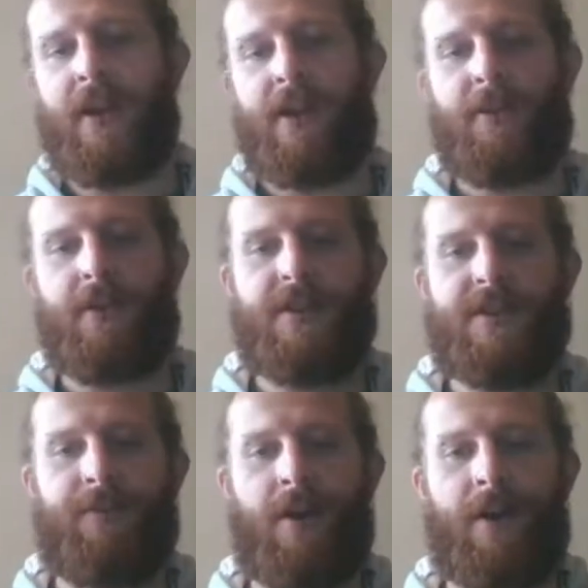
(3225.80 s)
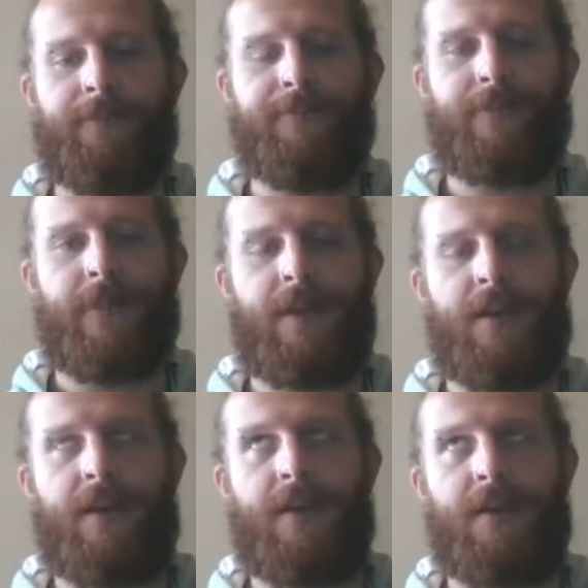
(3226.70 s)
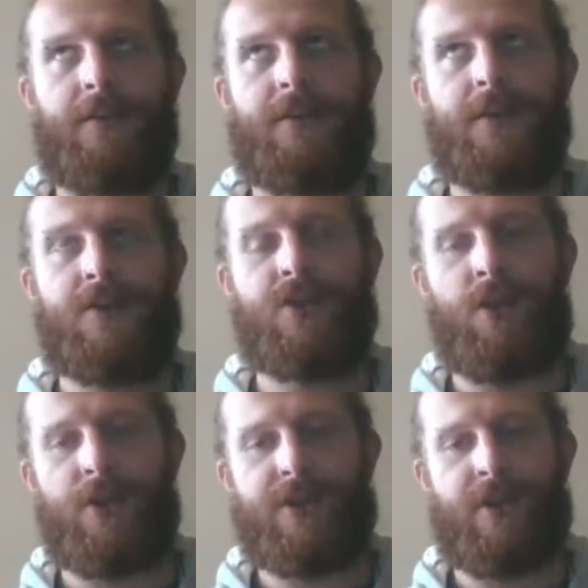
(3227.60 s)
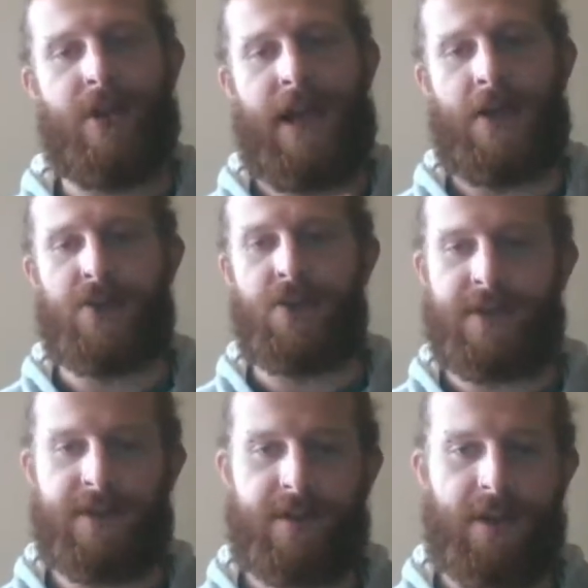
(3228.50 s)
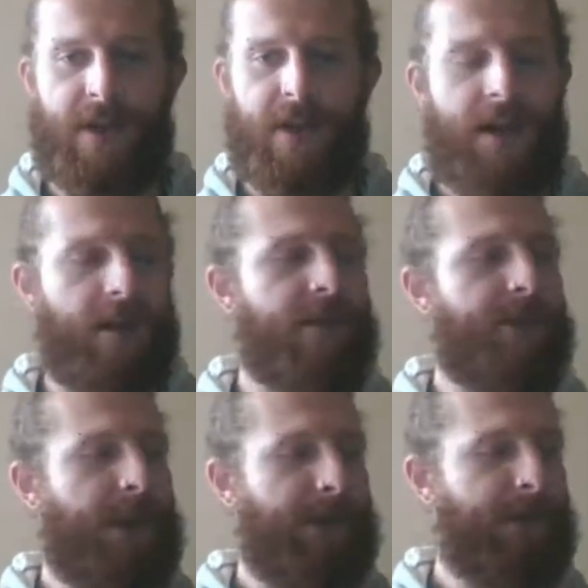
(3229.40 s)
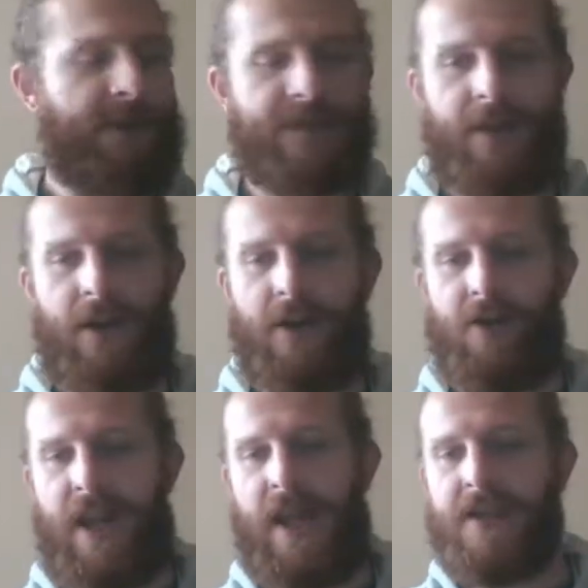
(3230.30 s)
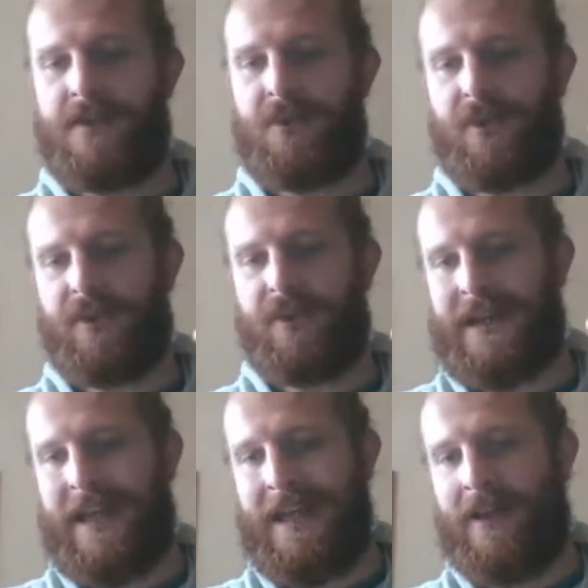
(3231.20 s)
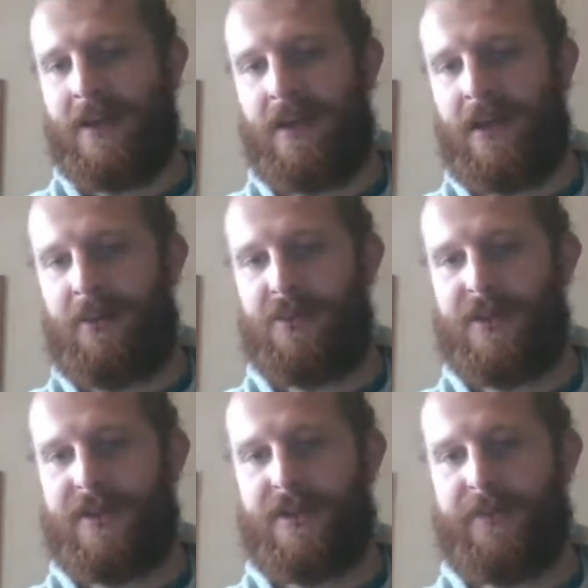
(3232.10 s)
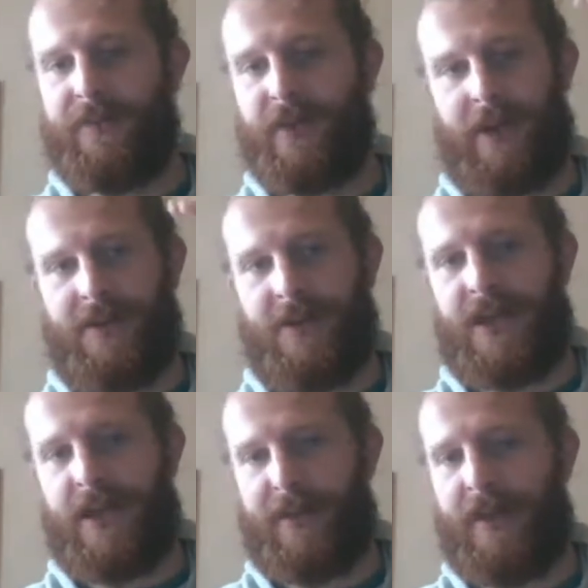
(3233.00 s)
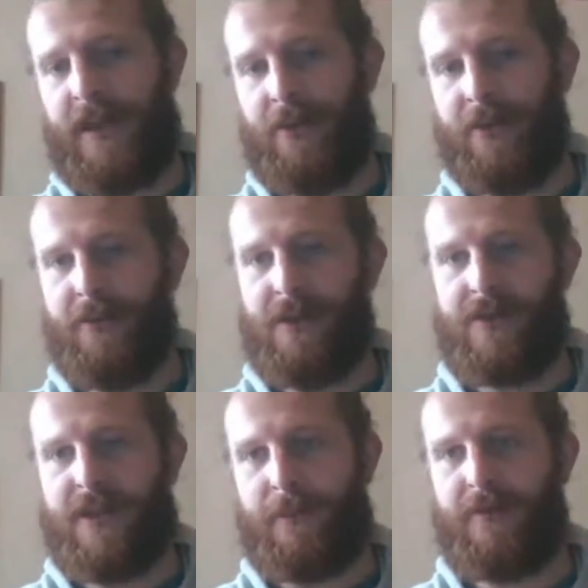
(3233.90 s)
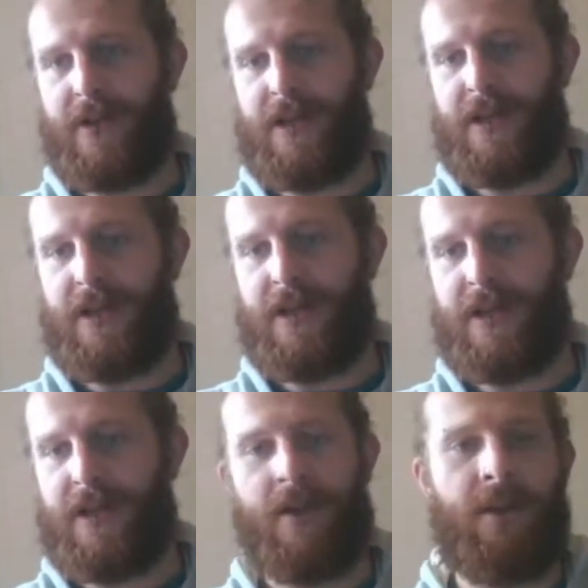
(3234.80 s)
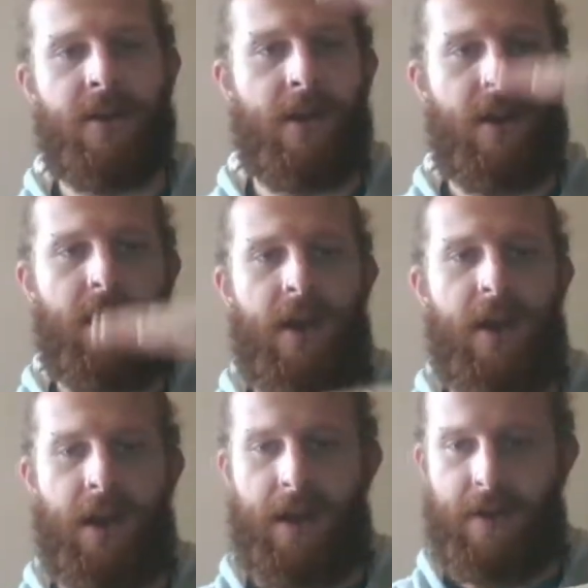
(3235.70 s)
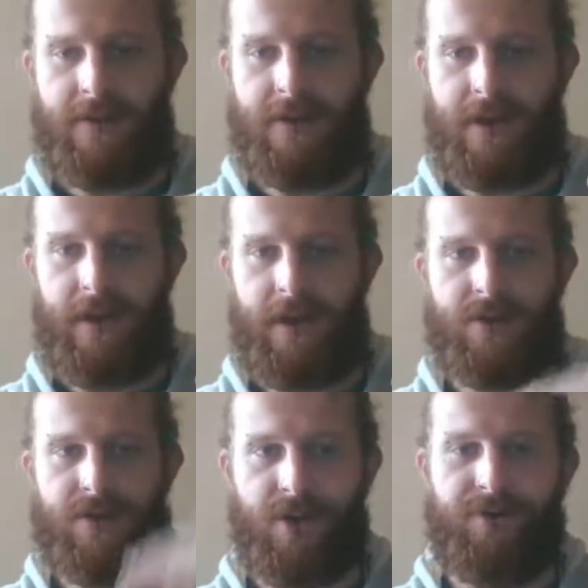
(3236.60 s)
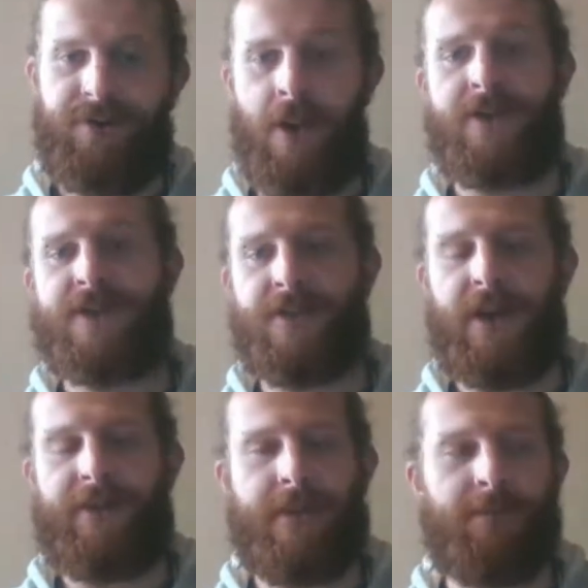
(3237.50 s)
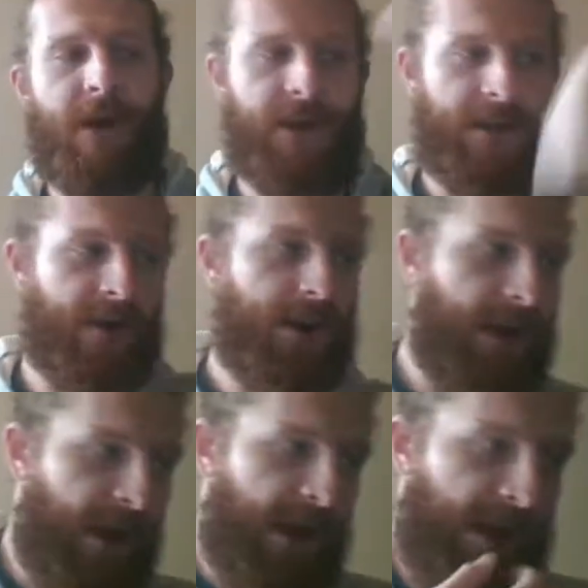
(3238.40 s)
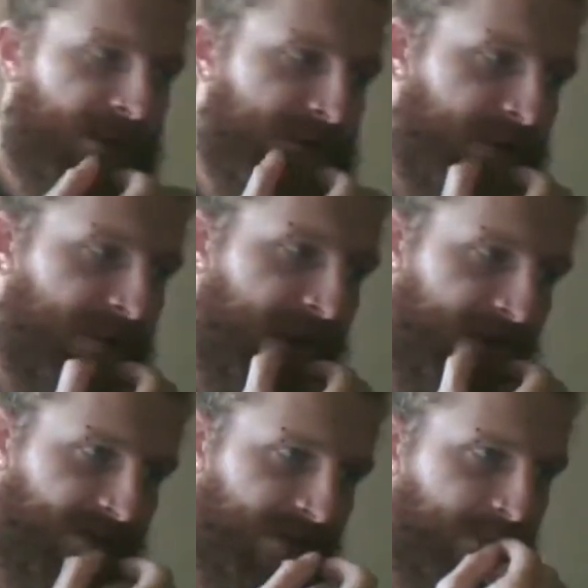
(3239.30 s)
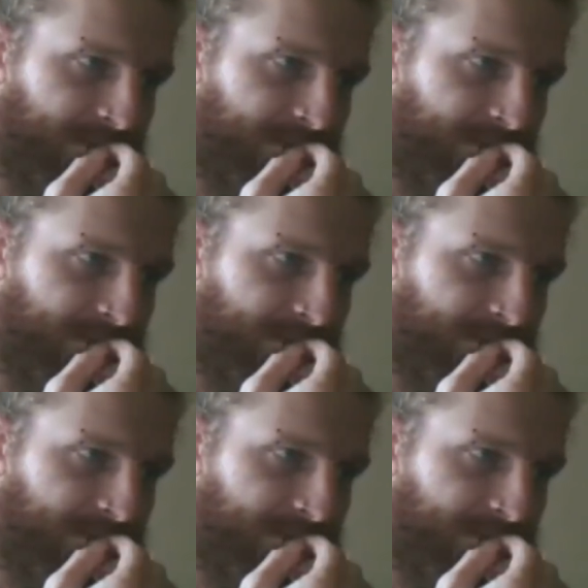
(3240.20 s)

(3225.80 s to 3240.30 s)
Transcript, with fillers: your anchor points from the torso outwards, the puppet pins that are created will then layer upwards right? So the top of the layer will be the top of your limb hierarchy and uh, sort of furthest away from the body and then